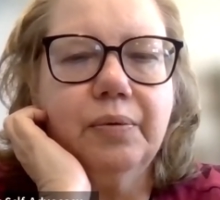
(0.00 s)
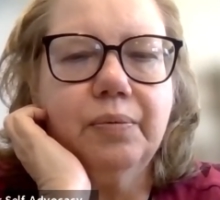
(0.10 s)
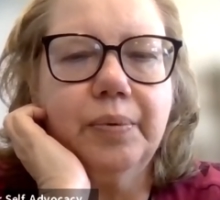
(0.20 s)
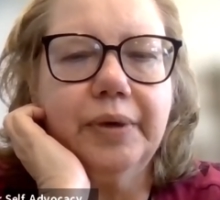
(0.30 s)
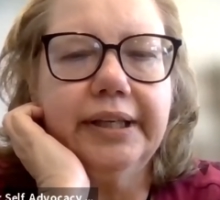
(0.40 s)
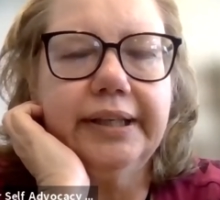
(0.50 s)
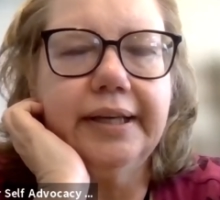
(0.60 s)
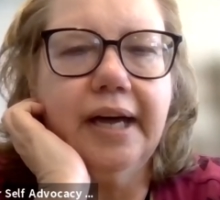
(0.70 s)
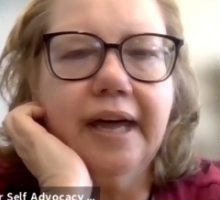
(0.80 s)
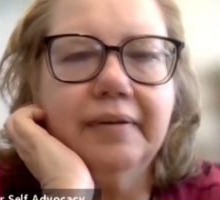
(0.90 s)

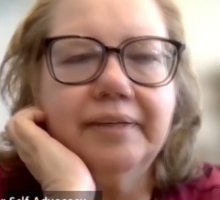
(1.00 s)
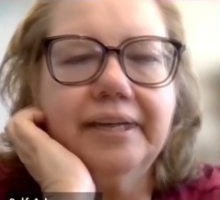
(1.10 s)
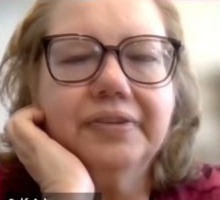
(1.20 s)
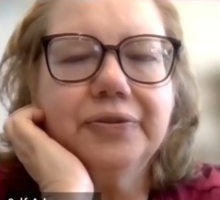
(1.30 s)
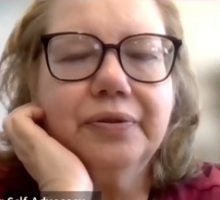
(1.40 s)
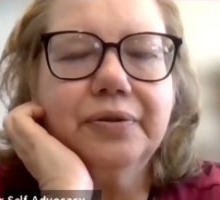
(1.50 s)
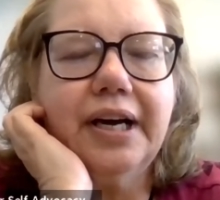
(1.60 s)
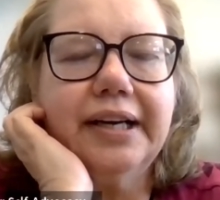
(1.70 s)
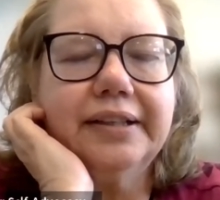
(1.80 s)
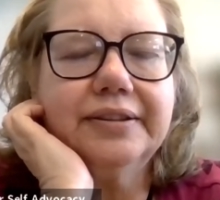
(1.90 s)
We Andrew and
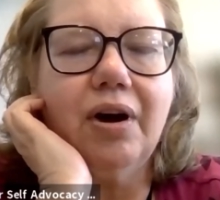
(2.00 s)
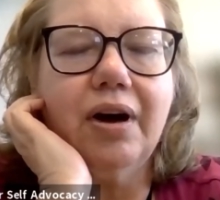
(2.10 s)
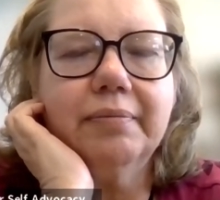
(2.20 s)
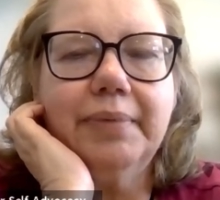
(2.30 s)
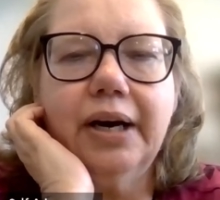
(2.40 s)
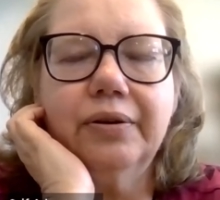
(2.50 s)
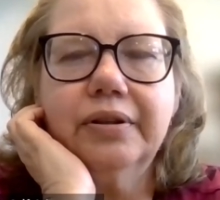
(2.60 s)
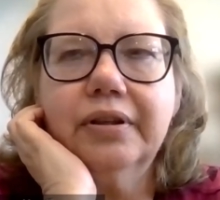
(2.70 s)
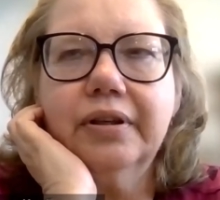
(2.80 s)
I talk about